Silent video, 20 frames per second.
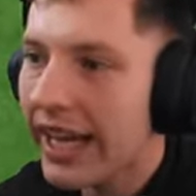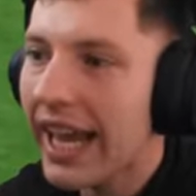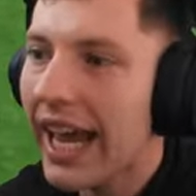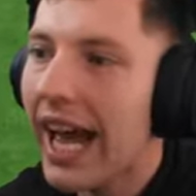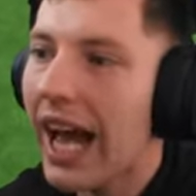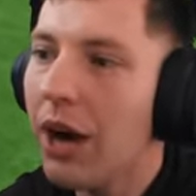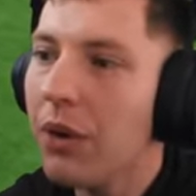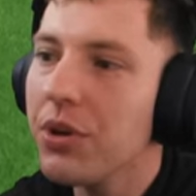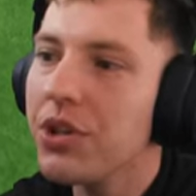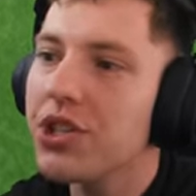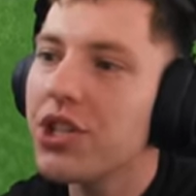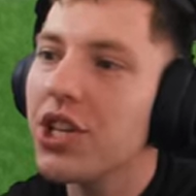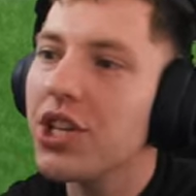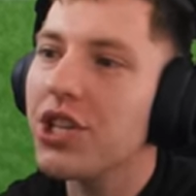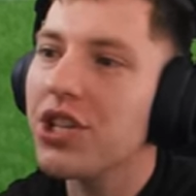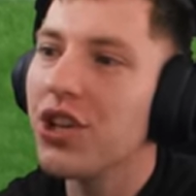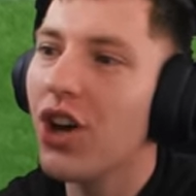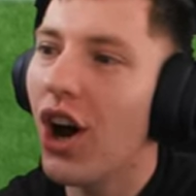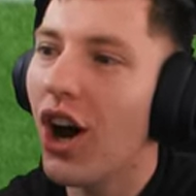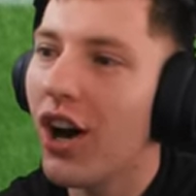Like, how is
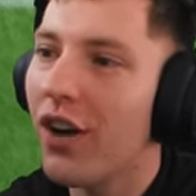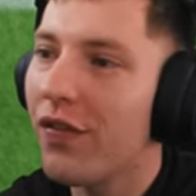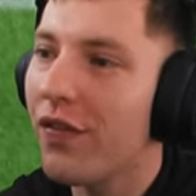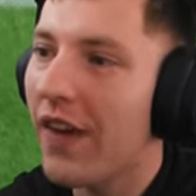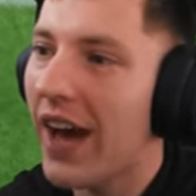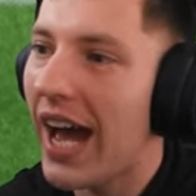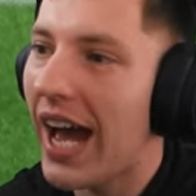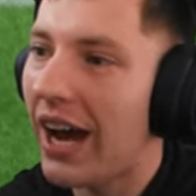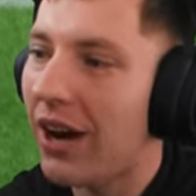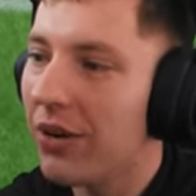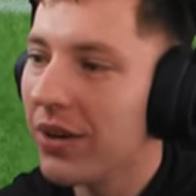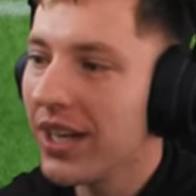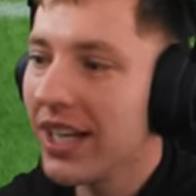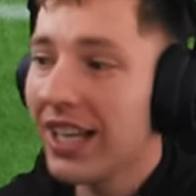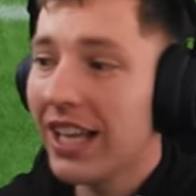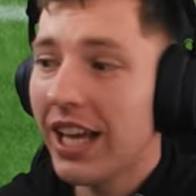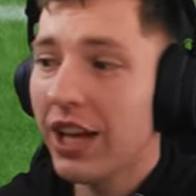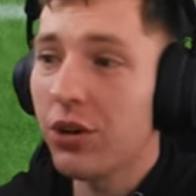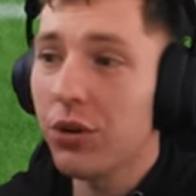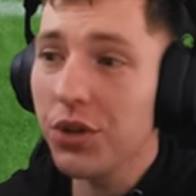this not a foul?
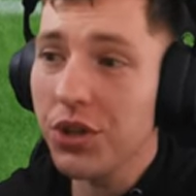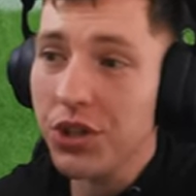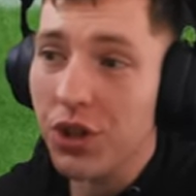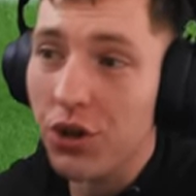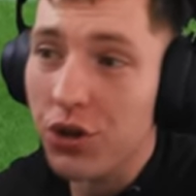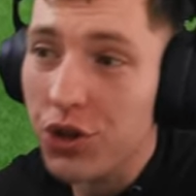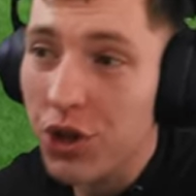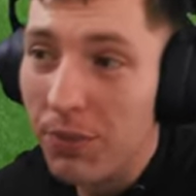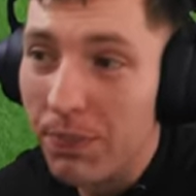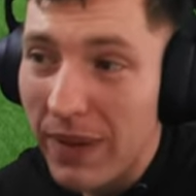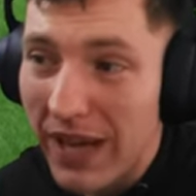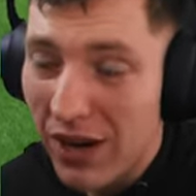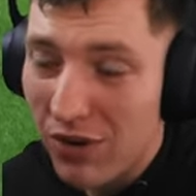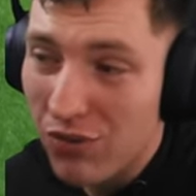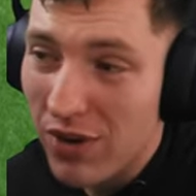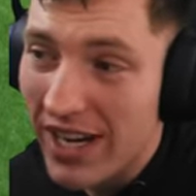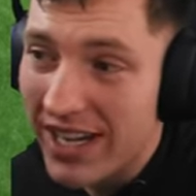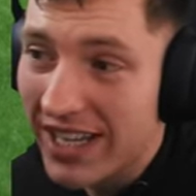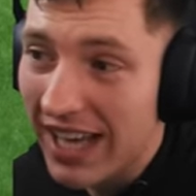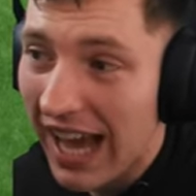It also should be
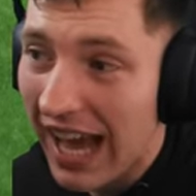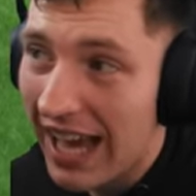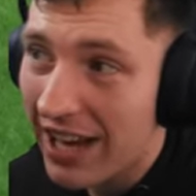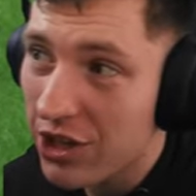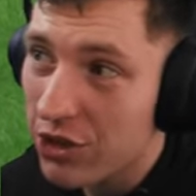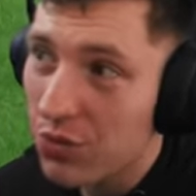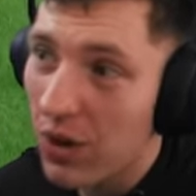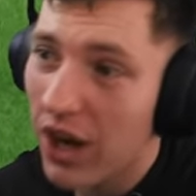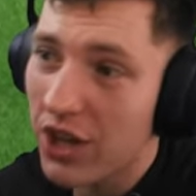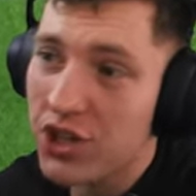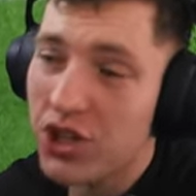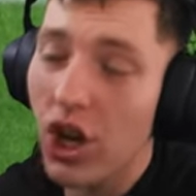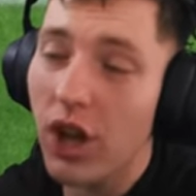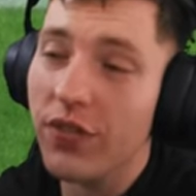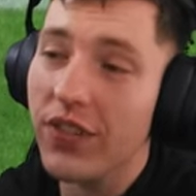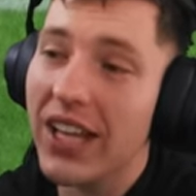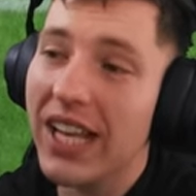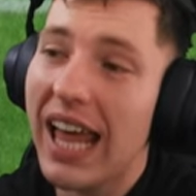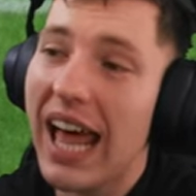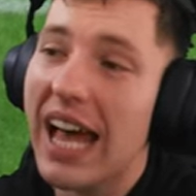a red card as well. It's
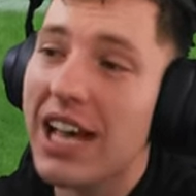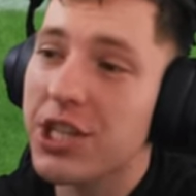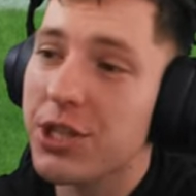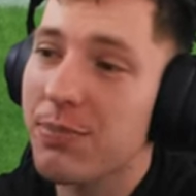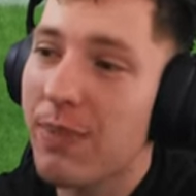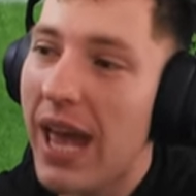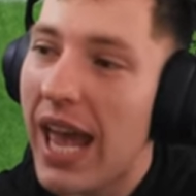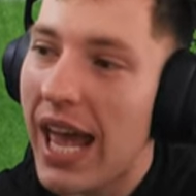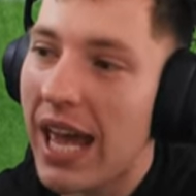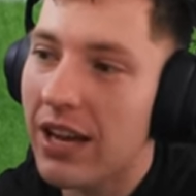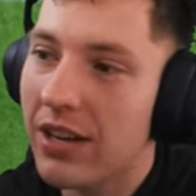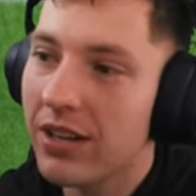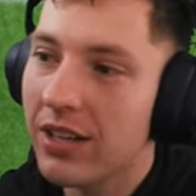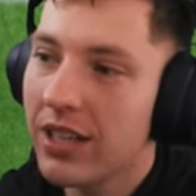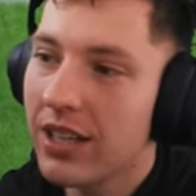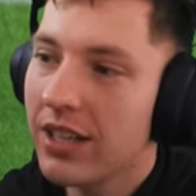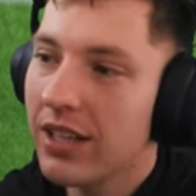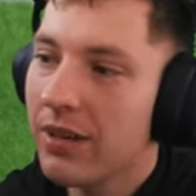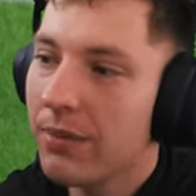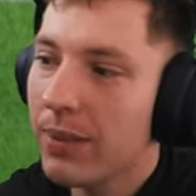not the last man,
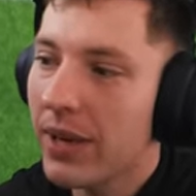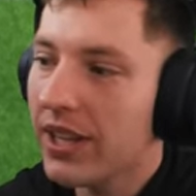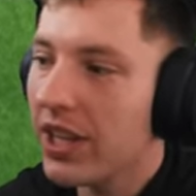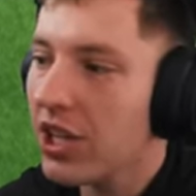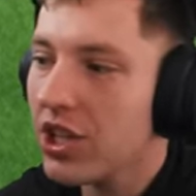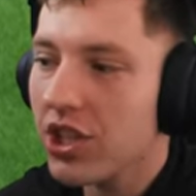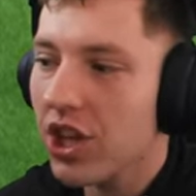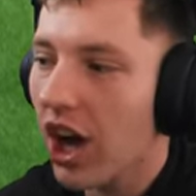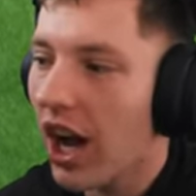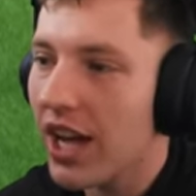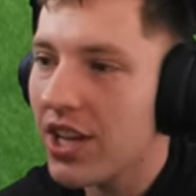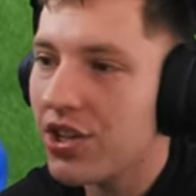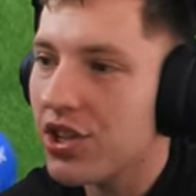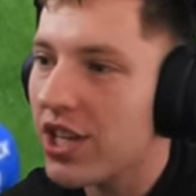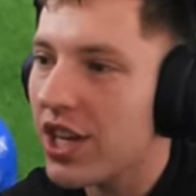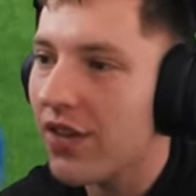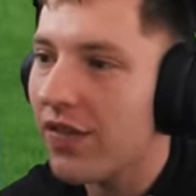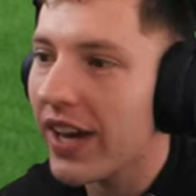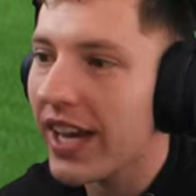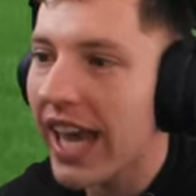but this
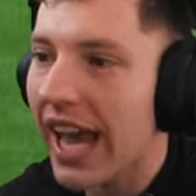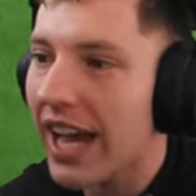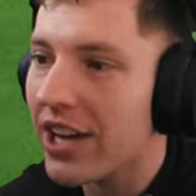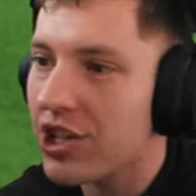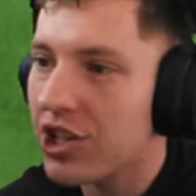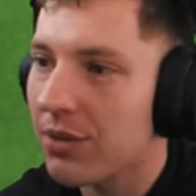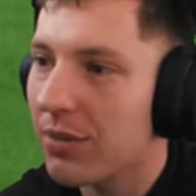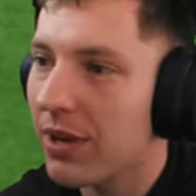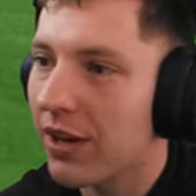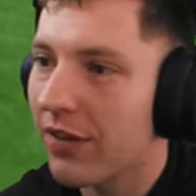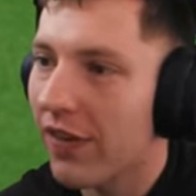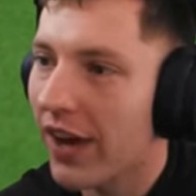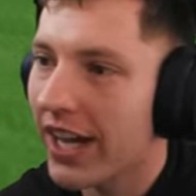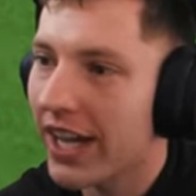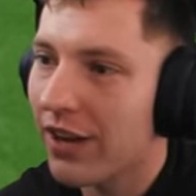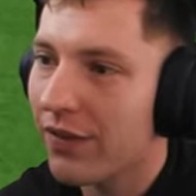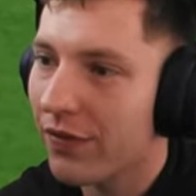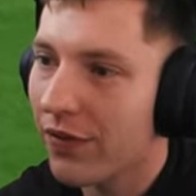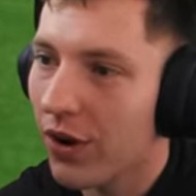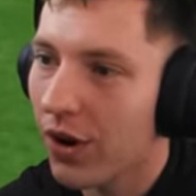guy's never catching me if
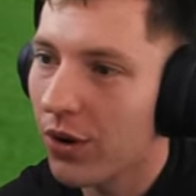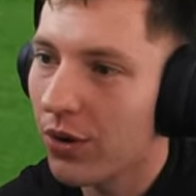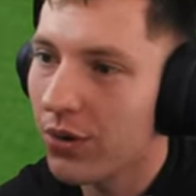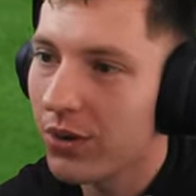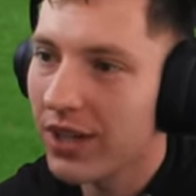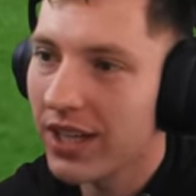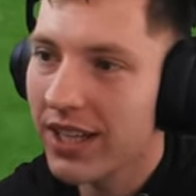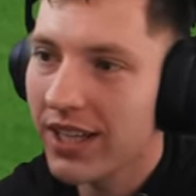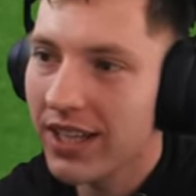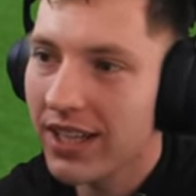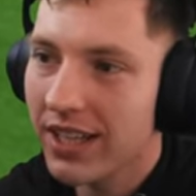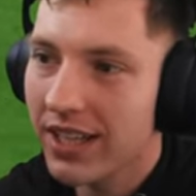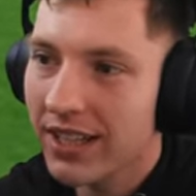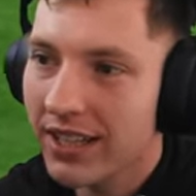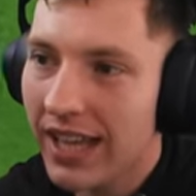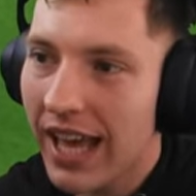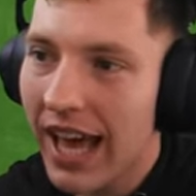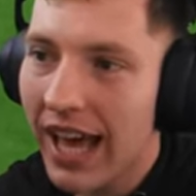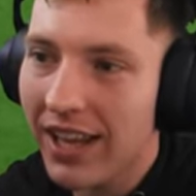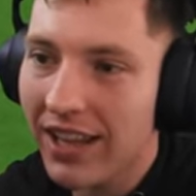I get through.
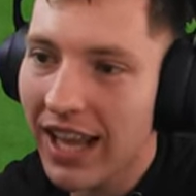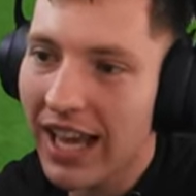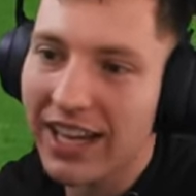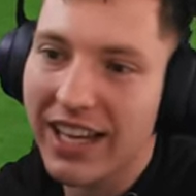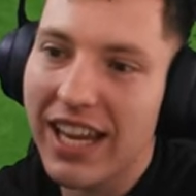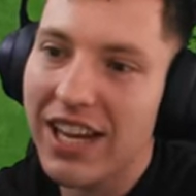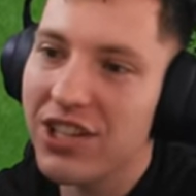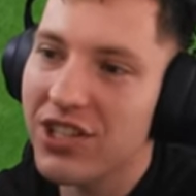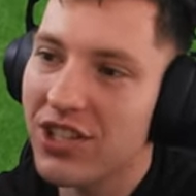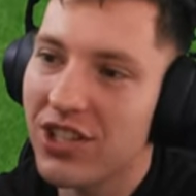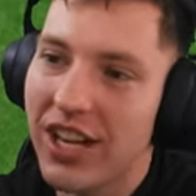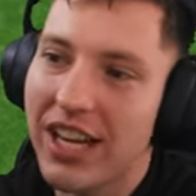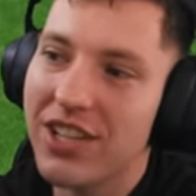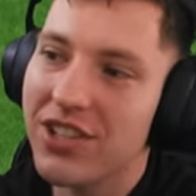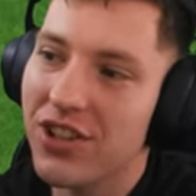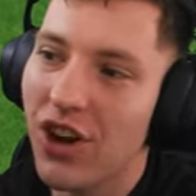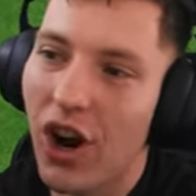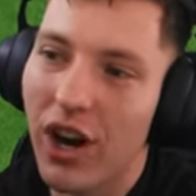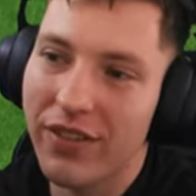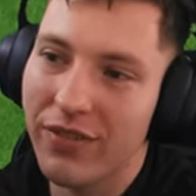That, like,
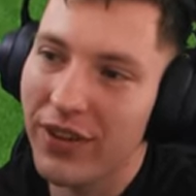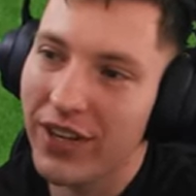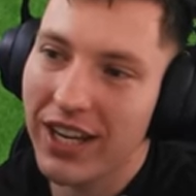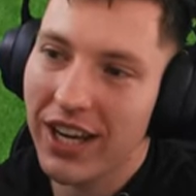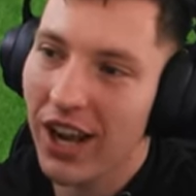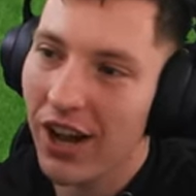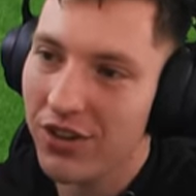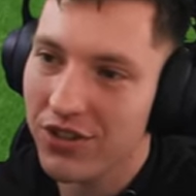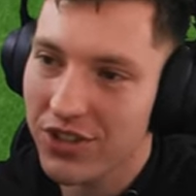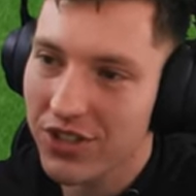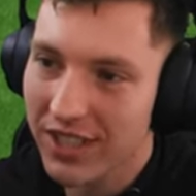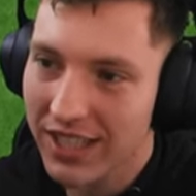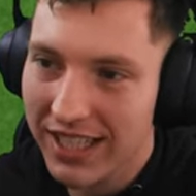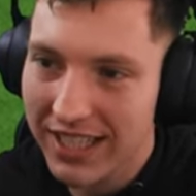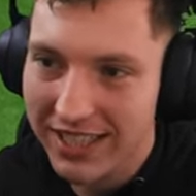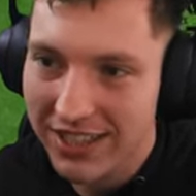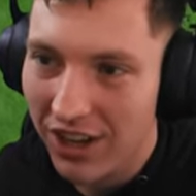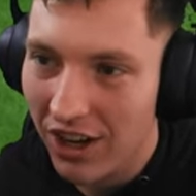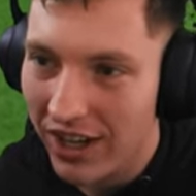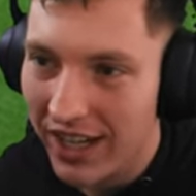he's not even close.
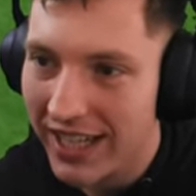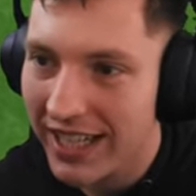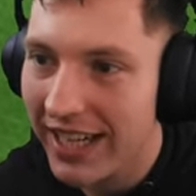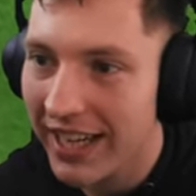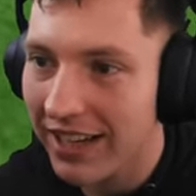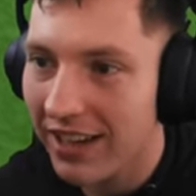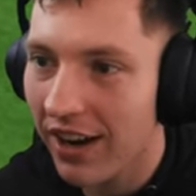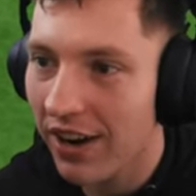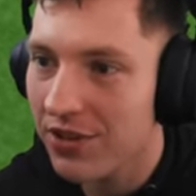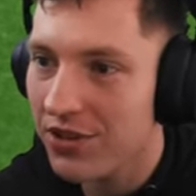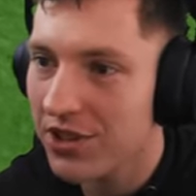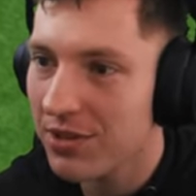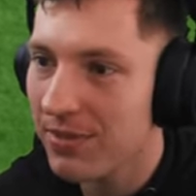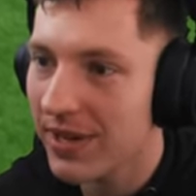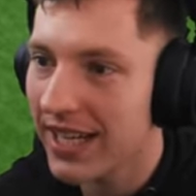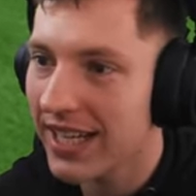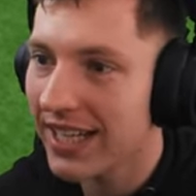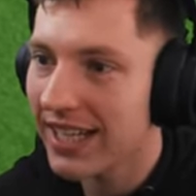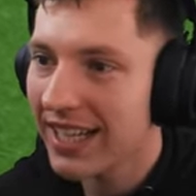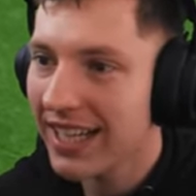He's not going to get close to
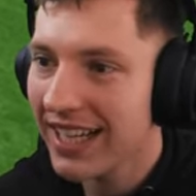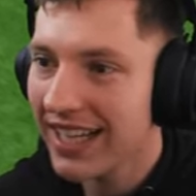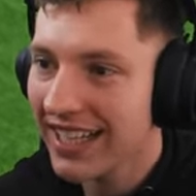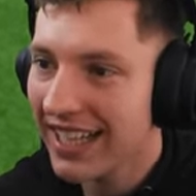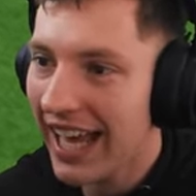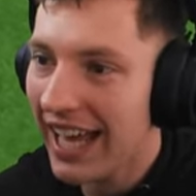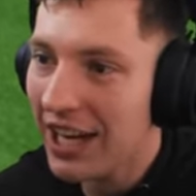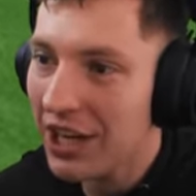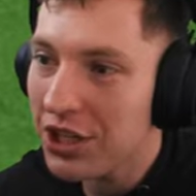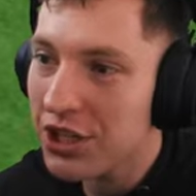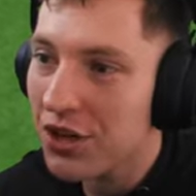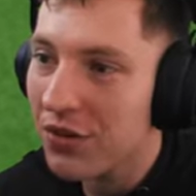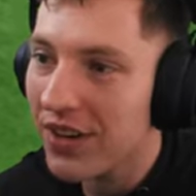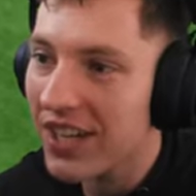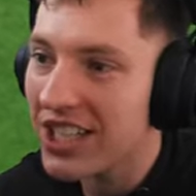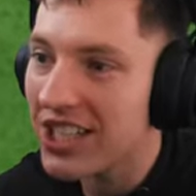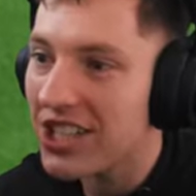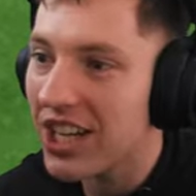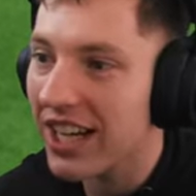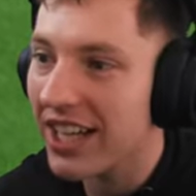me. That is a
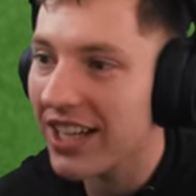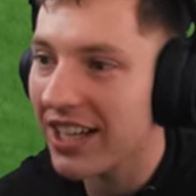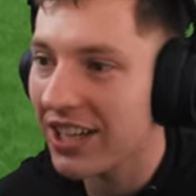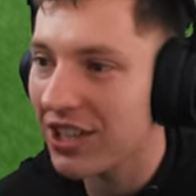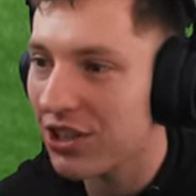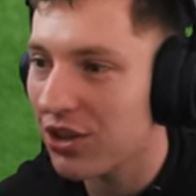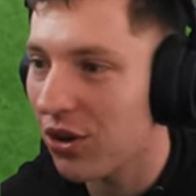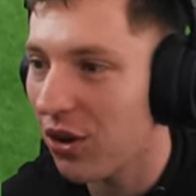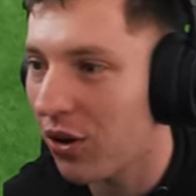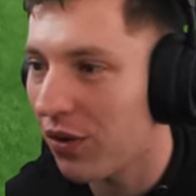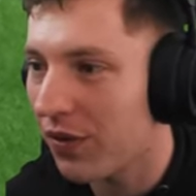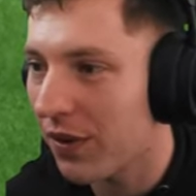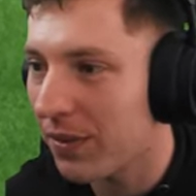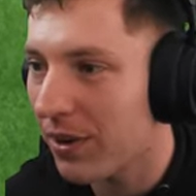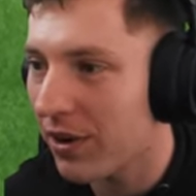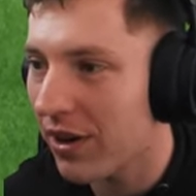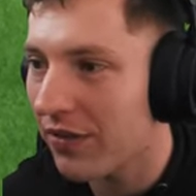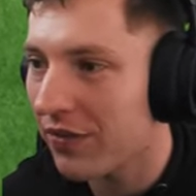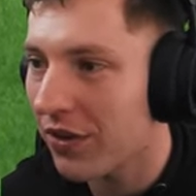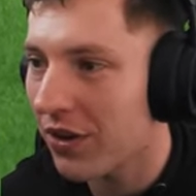ridiculous call from
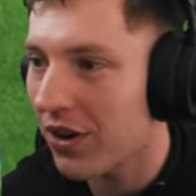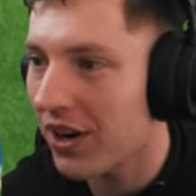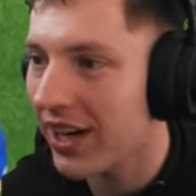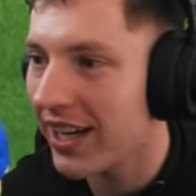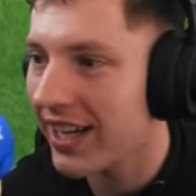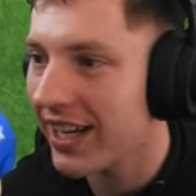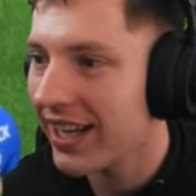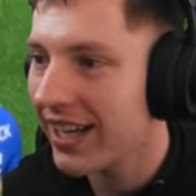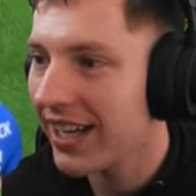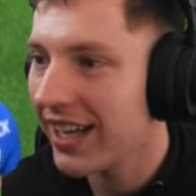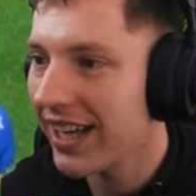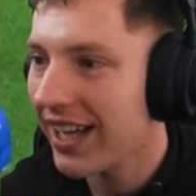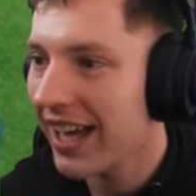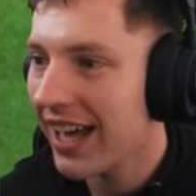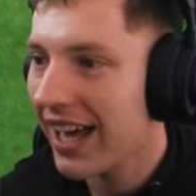the referee.